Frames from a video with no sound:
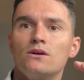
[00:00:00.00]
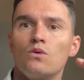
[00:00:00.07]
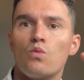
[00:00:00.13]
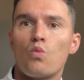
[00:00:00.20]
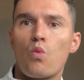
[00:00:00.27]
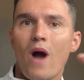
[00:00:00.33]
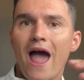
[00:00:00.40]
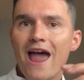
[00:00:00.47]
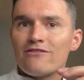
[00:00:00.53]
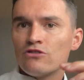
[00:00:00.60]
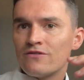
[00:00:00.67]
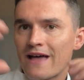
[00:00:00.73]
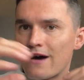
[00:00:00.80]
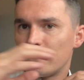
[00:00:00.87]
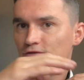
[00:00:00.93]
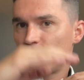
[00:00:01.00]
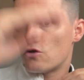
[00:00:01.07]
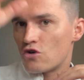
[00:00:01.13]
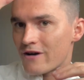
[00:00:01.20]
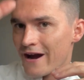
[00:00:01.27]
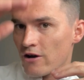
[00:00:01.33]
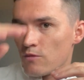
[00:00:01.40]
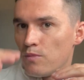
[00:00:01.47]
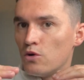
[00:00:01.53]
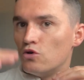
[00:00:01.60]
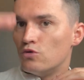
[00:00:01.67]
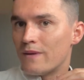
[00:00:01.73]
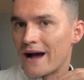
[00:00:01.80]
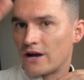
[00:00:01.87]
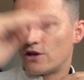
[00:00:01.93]
where on that 4 hour
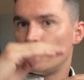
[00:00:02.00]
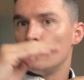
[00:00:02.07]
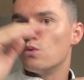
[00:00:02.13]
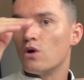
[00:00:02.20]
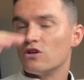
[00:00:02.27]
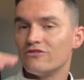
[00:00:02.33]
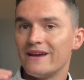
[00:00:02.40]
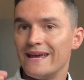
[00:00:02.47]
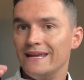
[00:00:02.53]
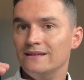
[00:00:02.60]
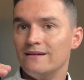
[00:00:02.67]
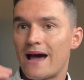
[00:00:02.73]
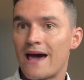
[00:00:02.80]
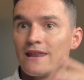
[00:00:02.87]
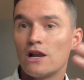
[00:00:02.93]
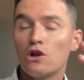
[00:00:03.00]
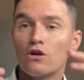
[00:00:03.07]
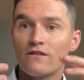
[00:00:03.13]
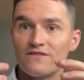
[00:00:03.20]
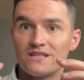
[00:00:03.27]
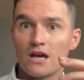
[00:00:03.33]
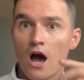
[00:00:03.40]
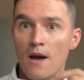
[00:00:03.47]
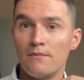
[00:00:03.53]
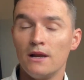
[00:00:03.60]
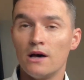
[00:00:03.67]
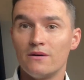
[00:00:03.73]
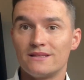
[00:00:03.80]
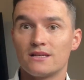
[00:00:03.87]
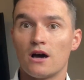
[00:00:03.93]
pullback you are in. And a lot of time,
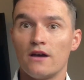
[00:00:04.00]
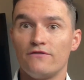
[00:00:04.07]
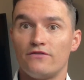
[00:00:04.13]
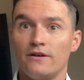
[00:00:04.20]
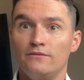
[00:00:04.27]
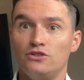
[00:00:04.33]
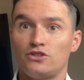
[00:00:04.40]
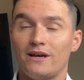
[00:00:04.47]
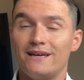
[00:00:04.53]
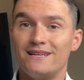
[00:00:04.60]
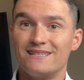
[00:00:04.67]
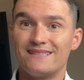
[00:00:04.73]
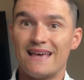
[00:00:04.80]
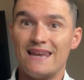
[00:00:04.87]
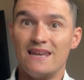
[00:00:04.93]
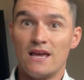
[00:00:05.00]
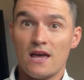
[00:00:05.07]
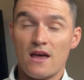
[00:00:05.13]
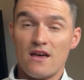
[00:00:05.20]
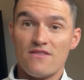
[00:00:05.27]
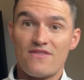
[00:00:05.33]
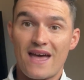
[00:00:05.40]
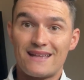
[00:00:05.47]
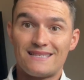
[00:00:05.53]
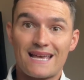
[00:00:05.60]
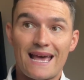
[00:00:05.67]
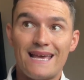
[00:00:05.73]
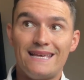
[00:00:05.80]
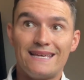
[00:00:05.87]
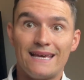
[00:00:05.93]
lower time frame traders then, they're
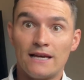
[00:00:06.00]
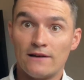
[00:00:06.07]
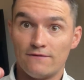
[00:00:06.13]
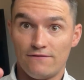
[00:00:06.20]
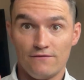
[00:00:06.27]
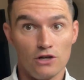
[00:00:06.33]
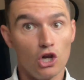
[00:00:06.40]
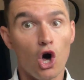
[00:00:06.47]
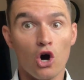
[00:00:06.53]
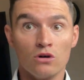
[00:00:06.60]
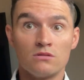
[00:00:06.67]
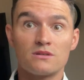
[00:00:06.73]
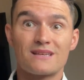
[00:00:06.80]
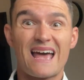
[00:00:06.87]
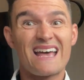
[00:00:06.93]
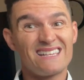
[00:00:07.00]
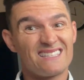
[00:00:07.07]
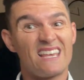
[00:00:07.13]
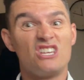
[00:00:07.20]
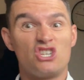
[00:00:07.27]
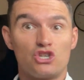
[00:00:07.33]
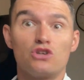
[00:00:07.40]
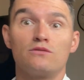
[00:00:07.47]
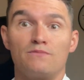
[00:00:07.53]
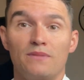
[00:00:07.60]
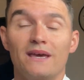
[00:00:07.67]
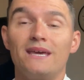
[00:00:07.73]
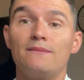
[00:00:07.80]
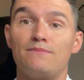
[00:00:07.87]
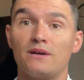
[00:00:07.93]
taking longs, as they should
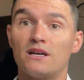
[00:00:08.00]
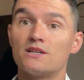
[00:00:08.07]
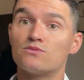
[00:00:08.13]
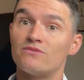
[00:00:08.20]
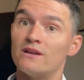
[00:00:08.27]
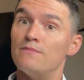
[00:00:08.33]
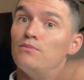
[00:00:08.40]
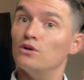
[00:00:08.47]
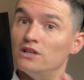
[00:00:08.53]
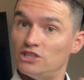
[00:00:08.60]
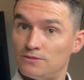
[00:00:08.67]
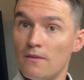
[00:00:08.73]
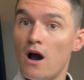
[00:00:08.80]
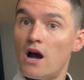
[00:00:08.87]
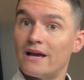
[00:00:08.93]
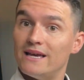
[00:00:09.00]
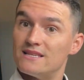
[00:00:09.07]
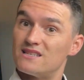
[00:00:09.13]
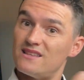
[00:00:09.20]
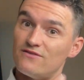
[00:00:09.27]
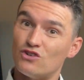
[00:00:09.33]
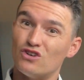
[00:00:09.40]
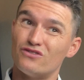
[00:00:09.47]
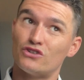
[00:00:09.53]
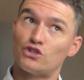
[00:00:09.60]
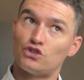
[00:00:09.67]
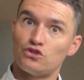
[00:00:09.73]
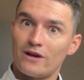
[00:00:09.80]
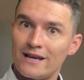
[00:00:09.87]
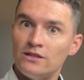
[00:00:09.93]
be, because we're in a bullish market. So they've got the
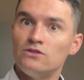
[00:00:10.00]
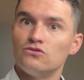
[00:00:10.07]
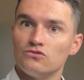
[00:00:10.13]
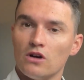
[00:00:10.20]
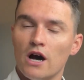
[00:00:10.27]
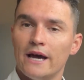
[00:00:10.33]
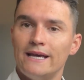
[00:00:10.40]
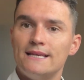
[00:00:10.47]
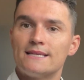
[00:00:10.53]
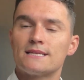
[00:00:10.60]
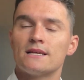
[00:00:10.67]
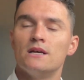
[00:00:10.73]
trend right,